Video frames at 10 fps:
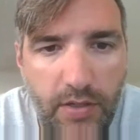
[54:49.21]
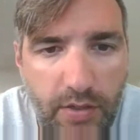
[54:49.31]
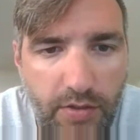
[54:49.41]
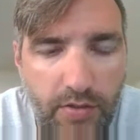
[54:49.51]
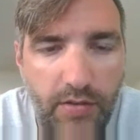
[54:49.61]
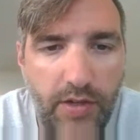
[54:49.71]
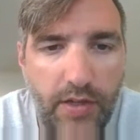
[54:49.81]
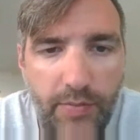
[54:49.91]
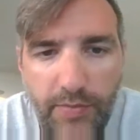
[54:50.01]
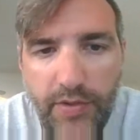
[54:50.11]
2 o'clock,
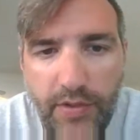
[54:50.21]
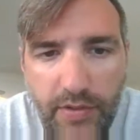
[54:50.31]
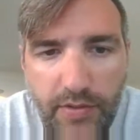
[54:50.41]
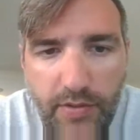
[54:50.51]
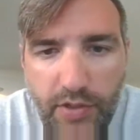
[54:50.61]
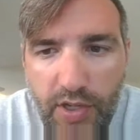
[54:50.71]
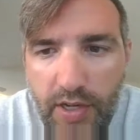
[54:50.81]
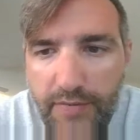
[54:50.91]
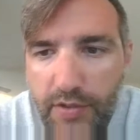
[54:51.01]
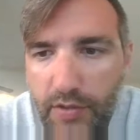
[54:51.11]
a couple minutes
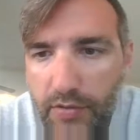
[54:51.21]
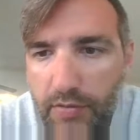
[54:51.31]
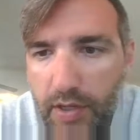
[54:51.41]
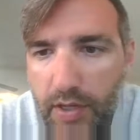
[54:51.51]
shy of 2,